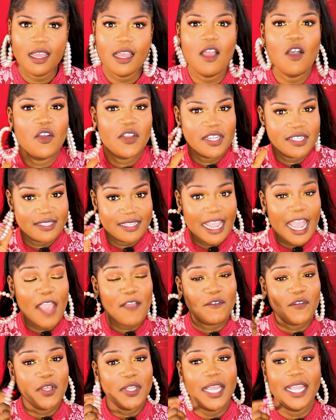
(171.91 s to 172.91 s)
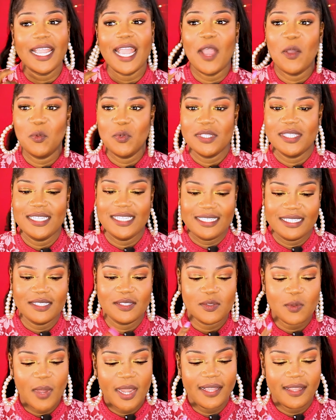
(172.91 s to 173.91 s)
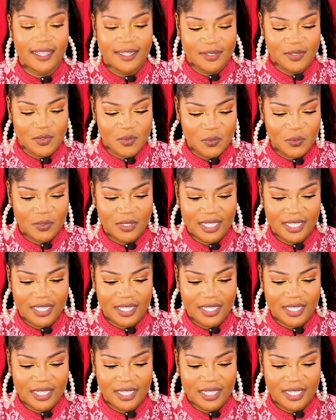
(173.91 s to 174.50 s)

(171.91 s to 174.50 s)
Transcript: Honestly, I felt like I was in the twilight zone.